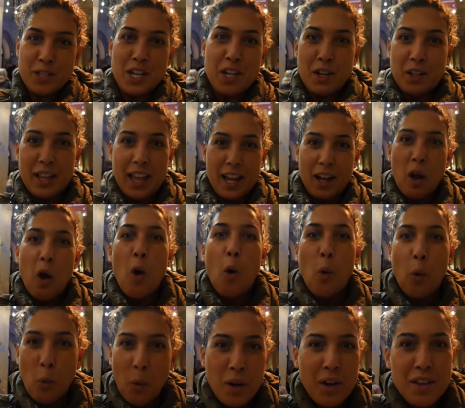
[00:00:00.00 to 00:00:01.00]
and you're like,
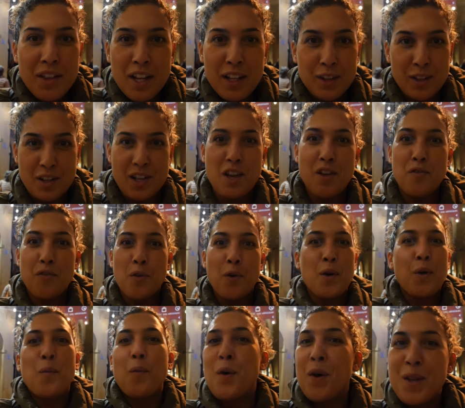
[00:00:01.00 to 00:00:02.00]
what are they looking
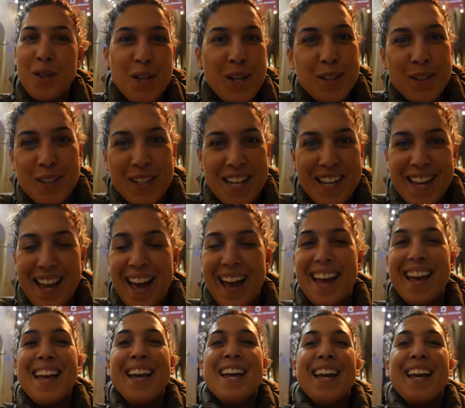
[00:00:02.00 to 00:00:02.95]
for? What are they looking at?